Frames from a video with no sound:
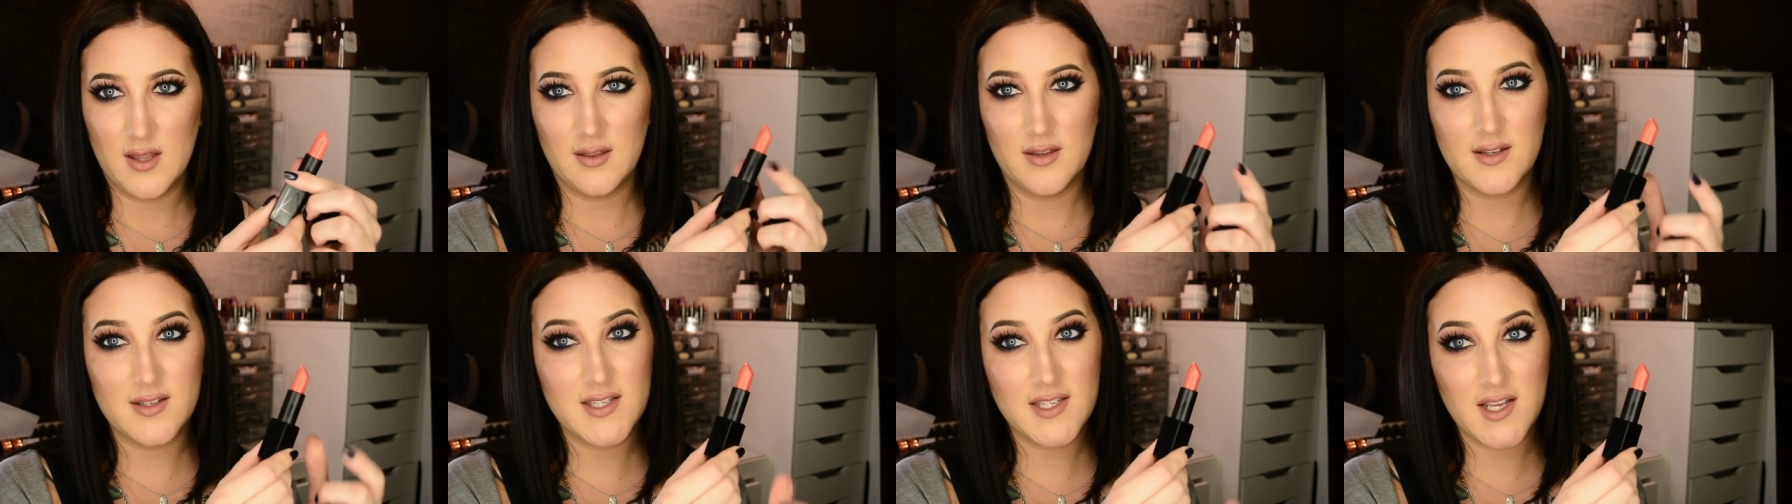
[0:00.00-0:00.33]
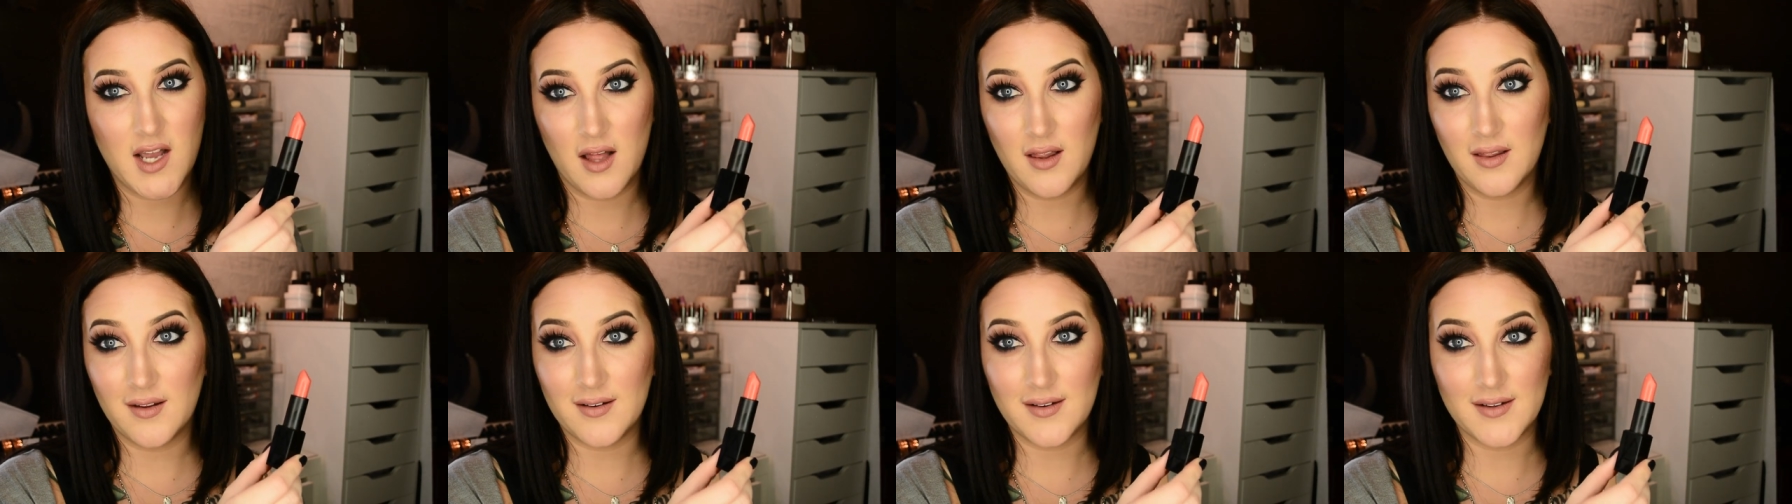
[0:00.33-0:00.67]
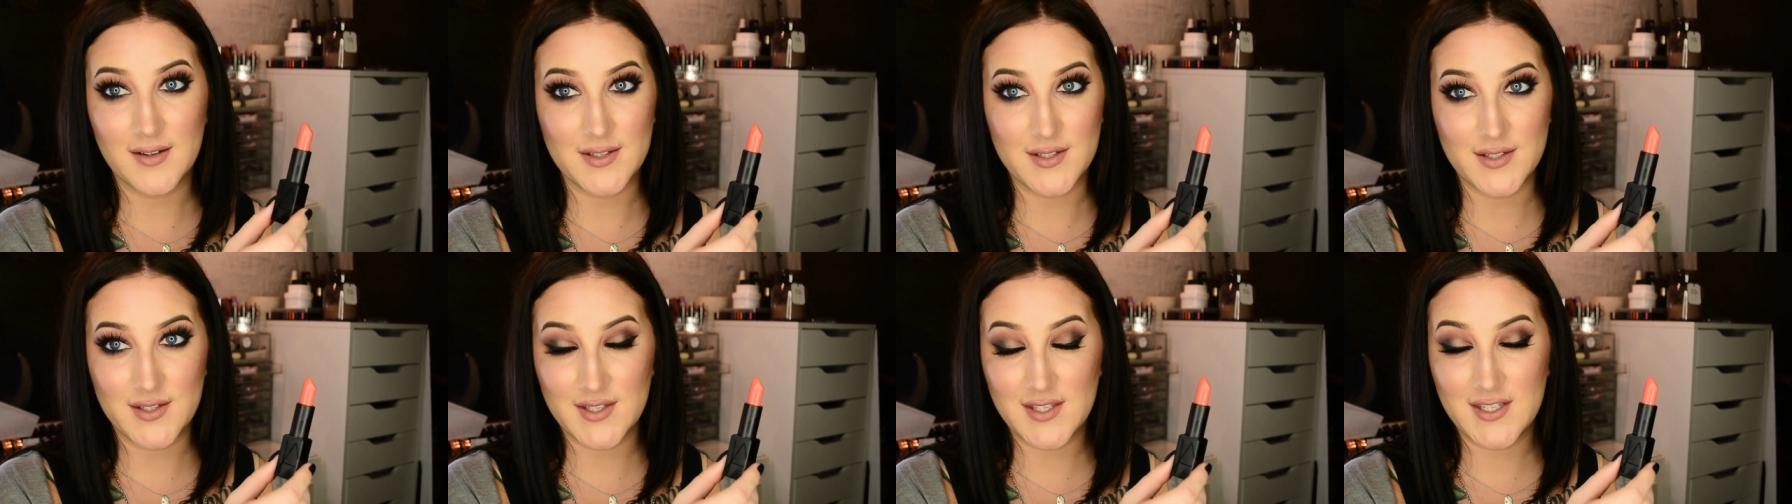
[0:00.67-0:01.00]
This color
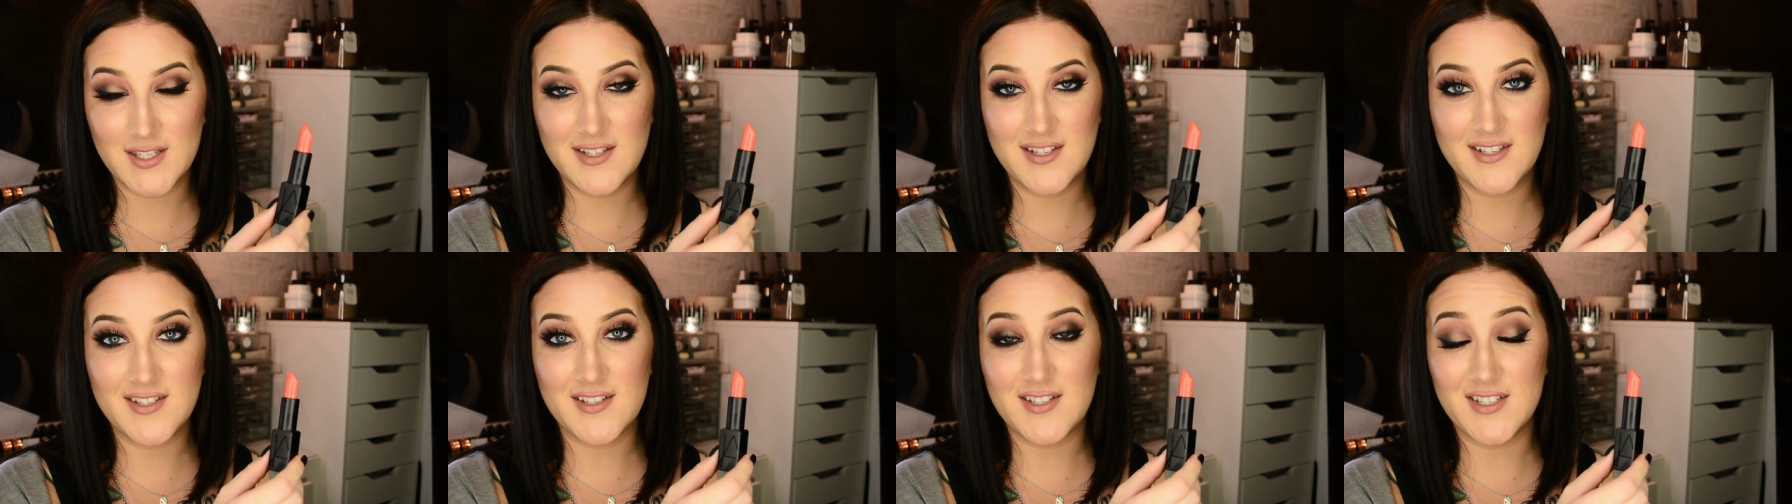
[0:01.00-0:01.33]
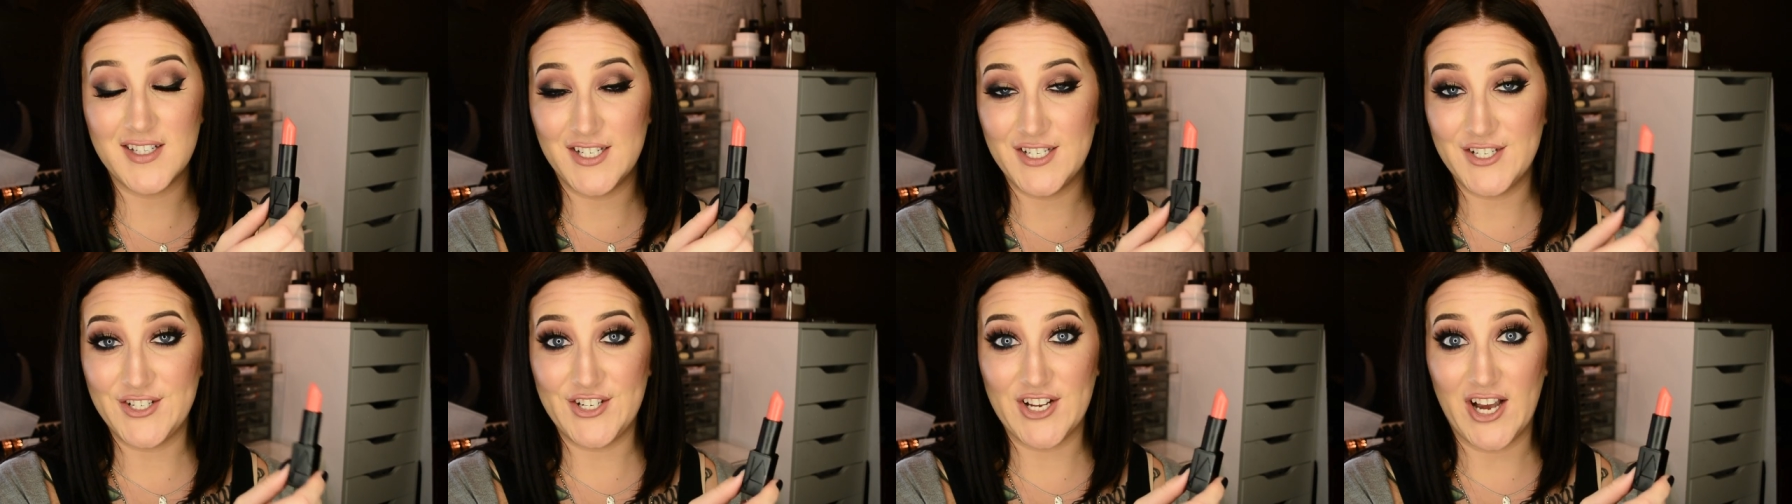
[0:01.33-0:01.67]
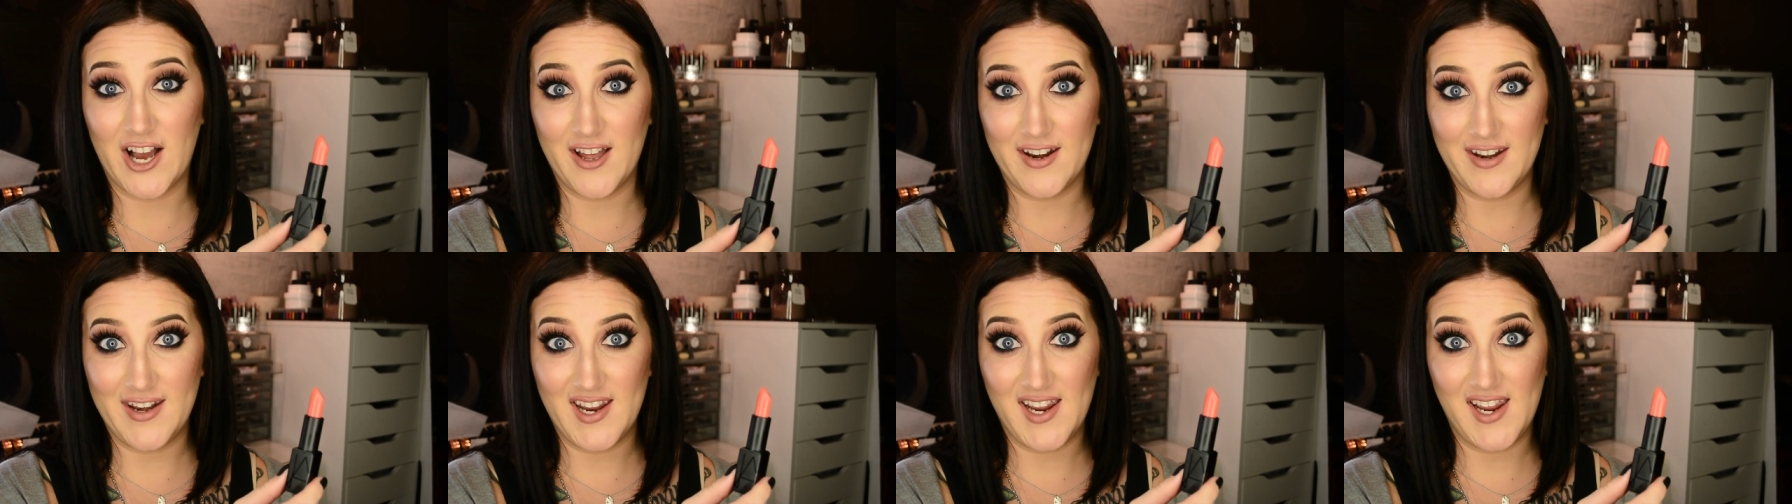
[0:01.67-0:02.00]
is
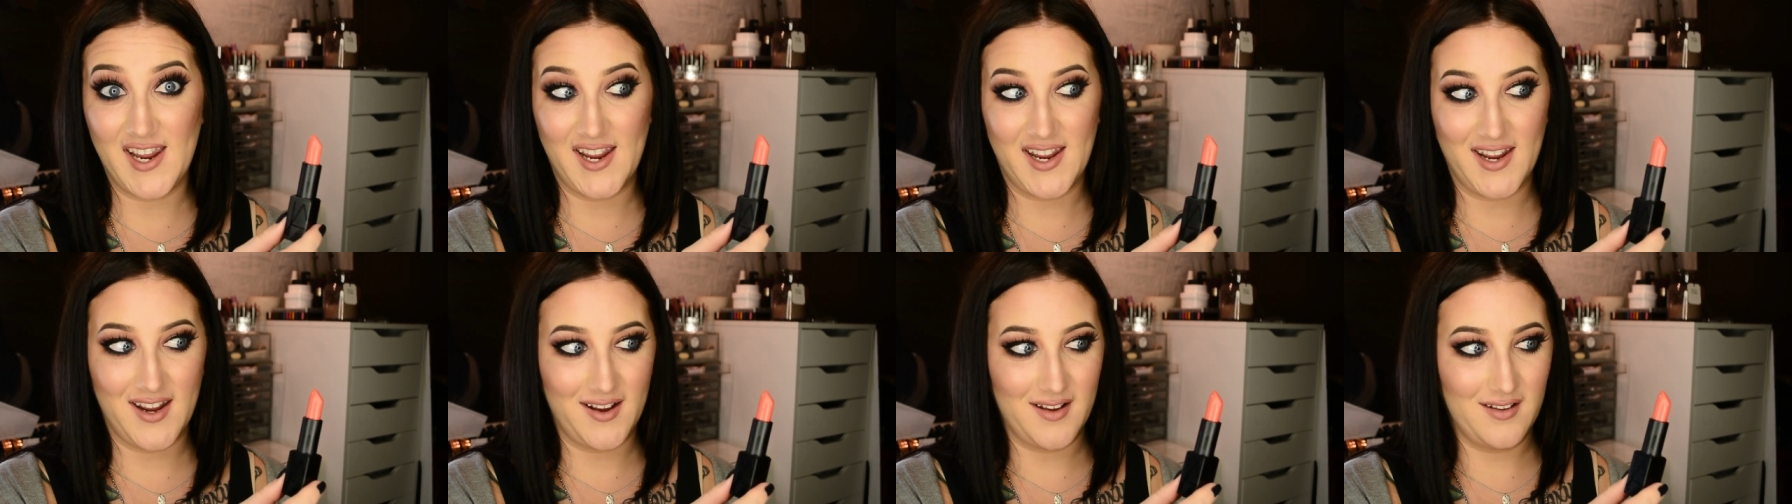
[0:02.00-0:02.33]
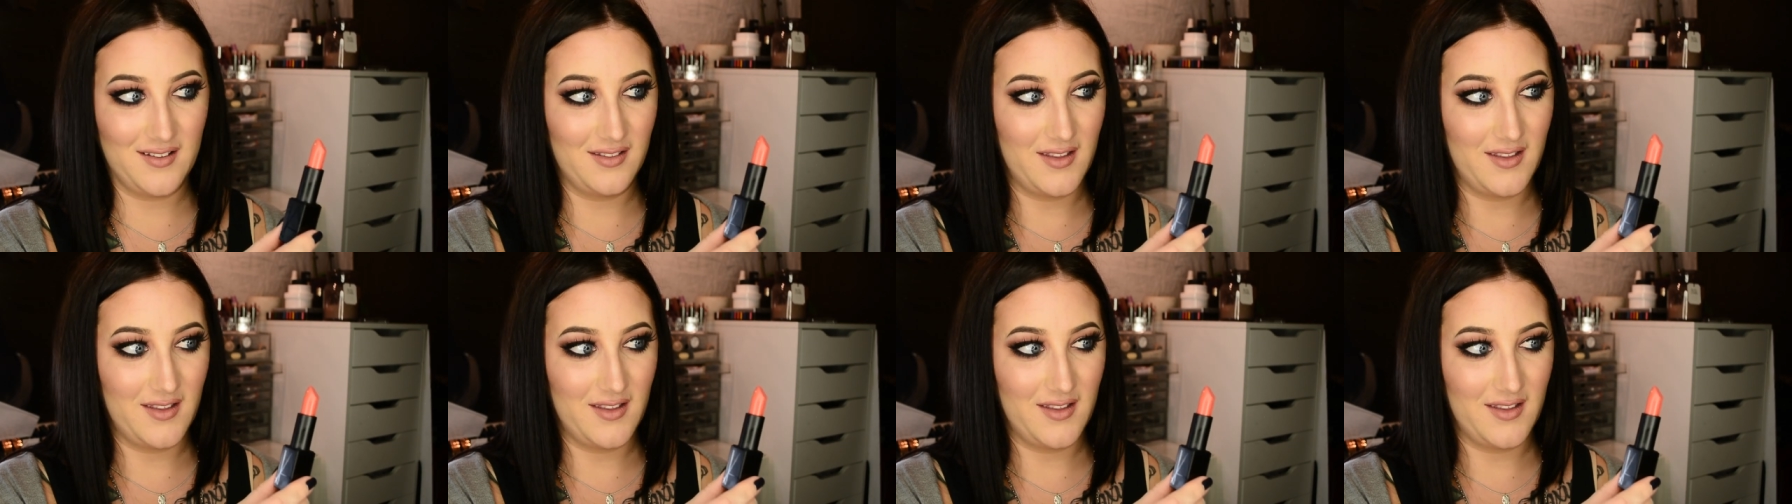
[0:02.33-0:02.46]
stunning.